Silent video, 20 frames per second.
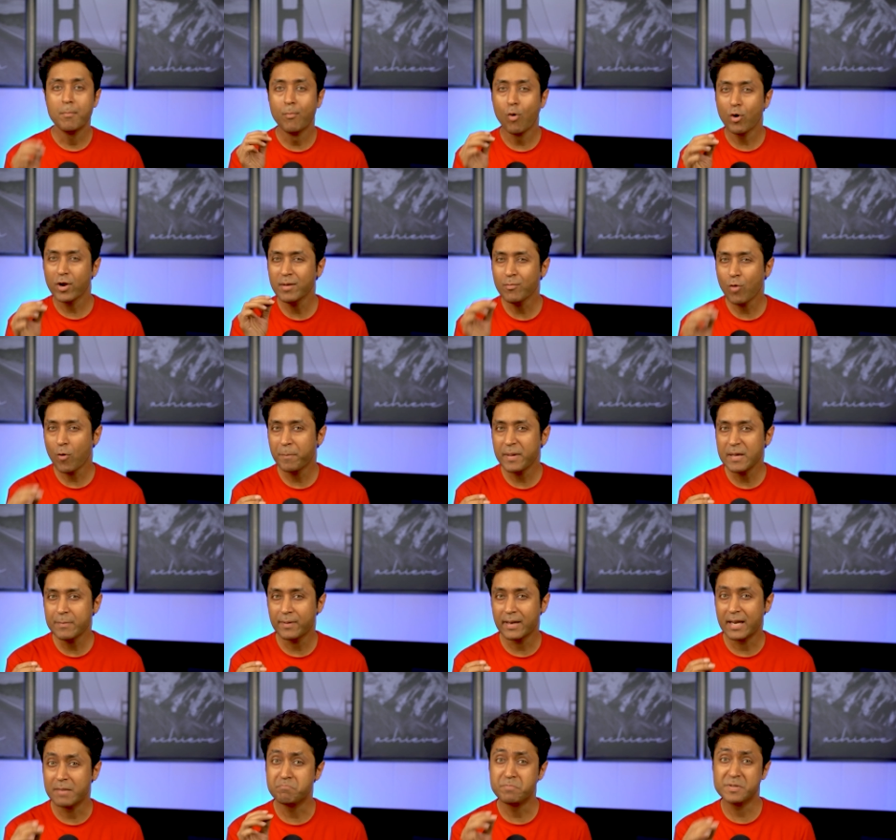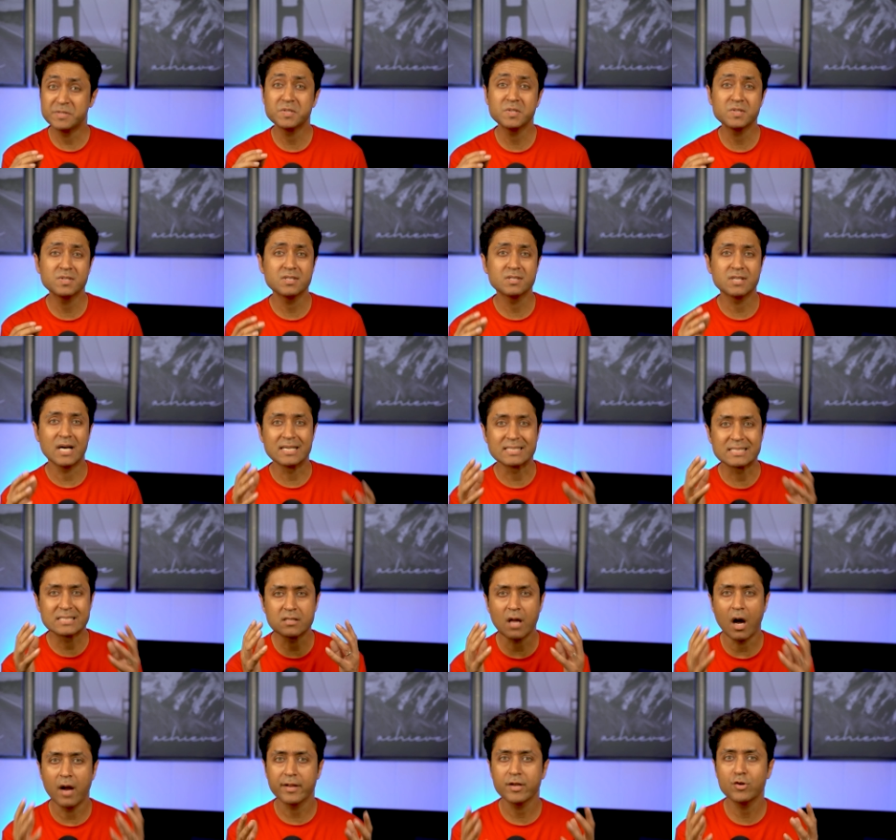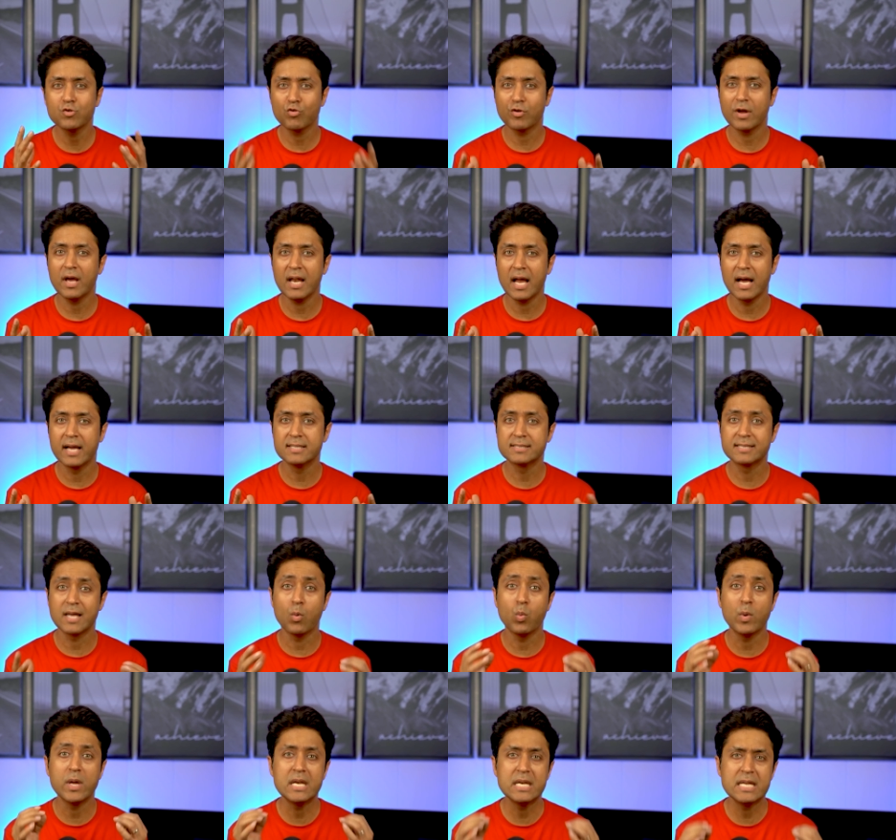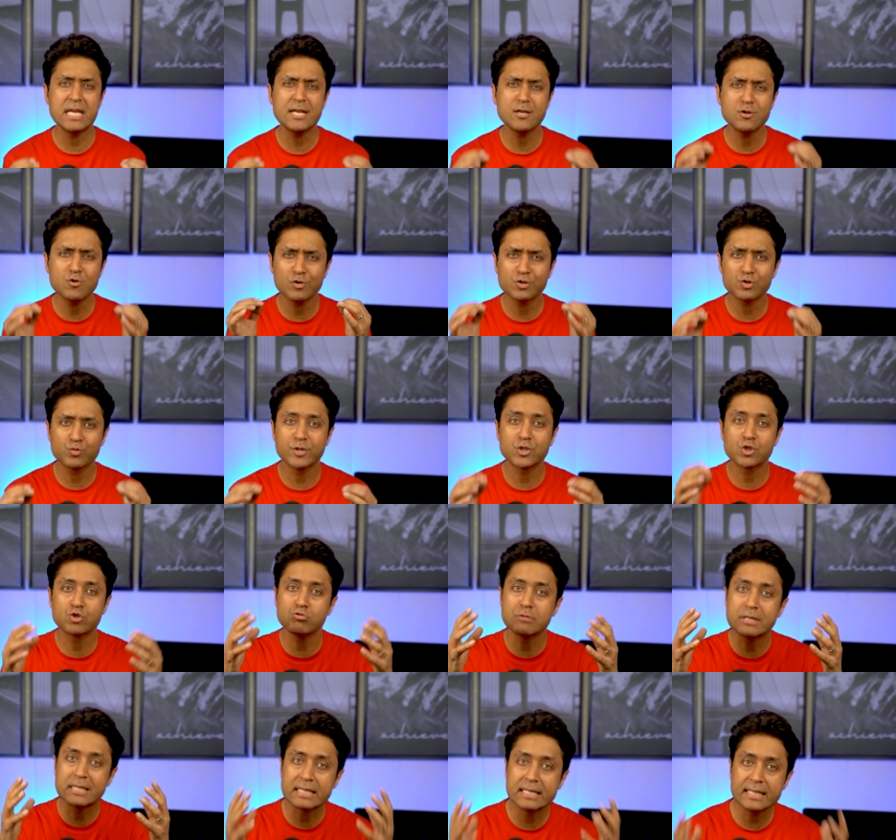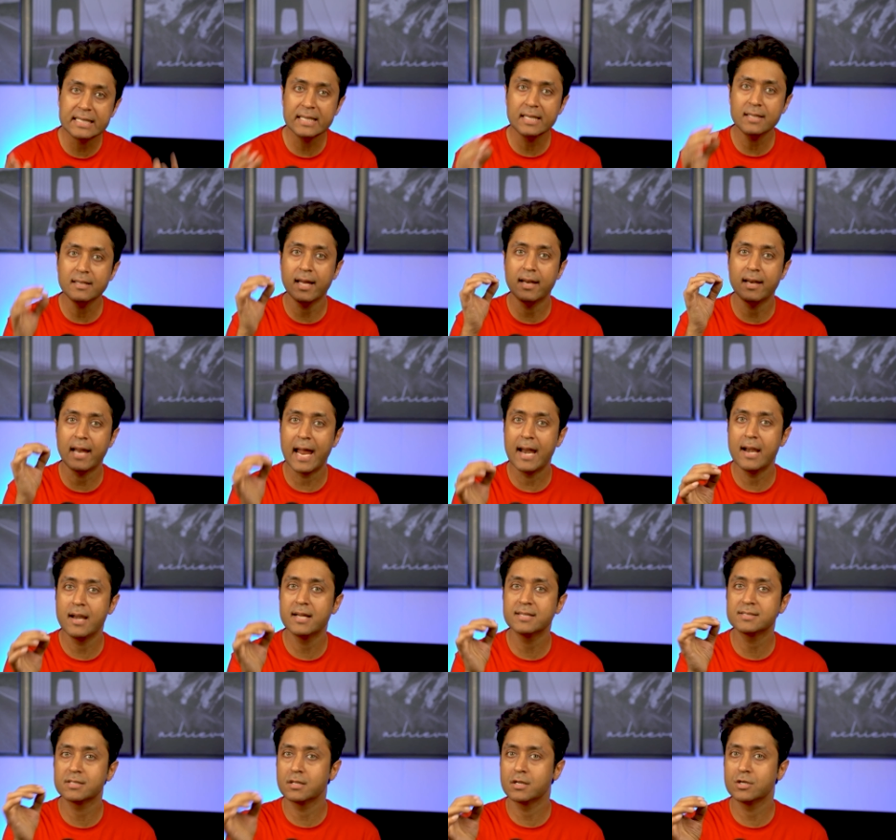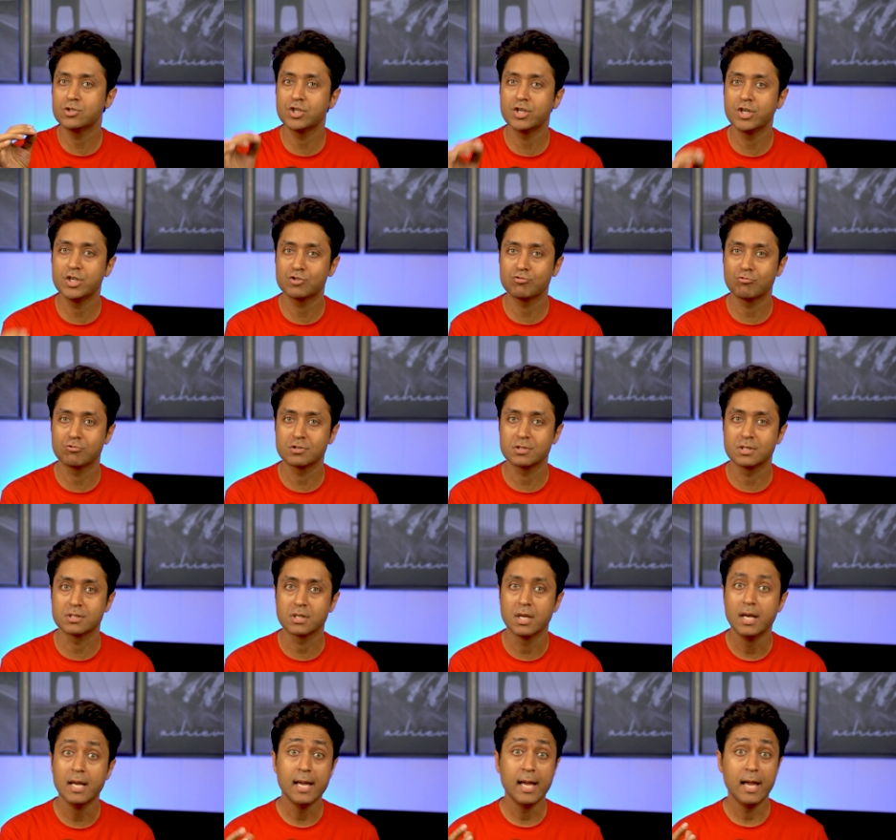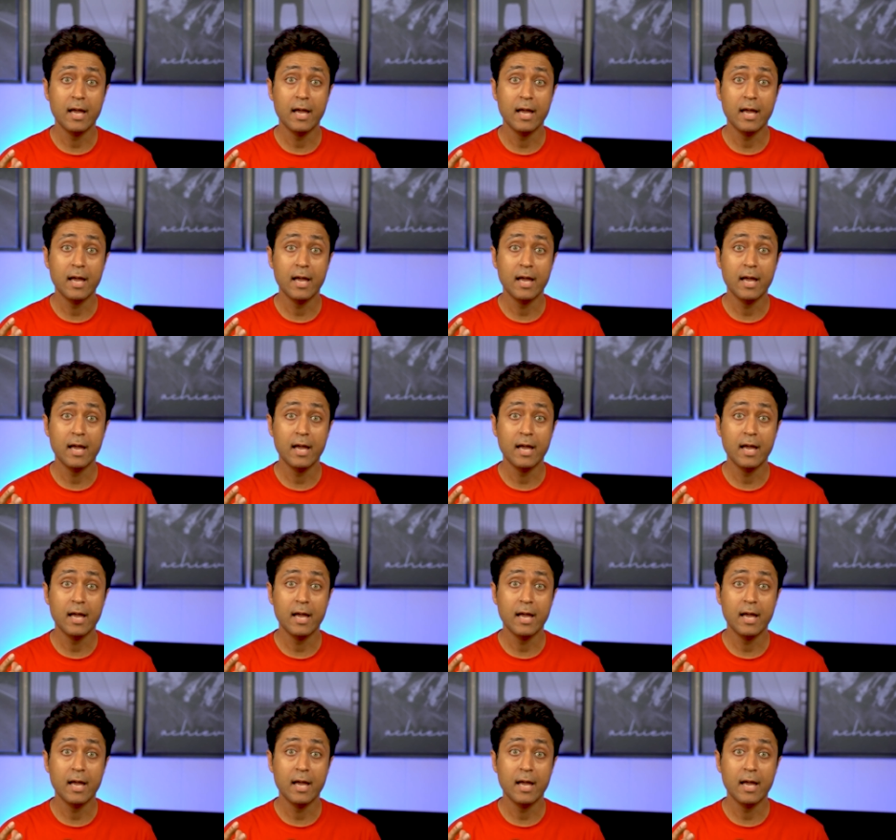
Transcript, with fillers: More and more people and businesses are starting to realize that we need to switch to clean and endless energy resources